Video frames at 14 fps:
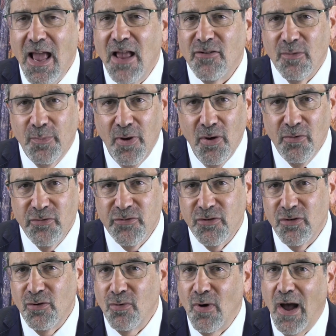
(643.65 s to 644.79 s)
As opposed
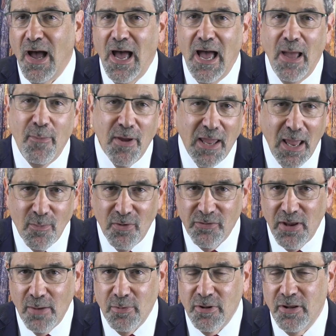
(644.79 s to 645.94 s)
to, I became
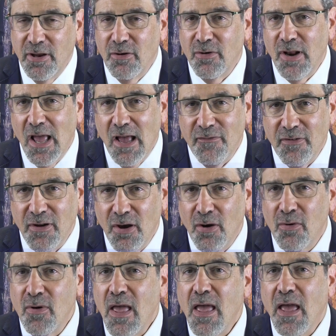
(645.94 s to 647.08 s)
disabled a year and a half
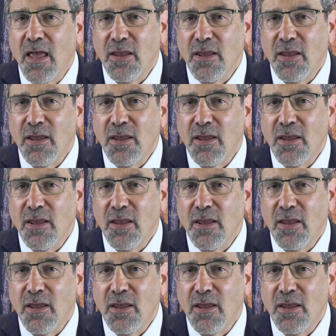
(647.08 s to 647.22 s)
ago.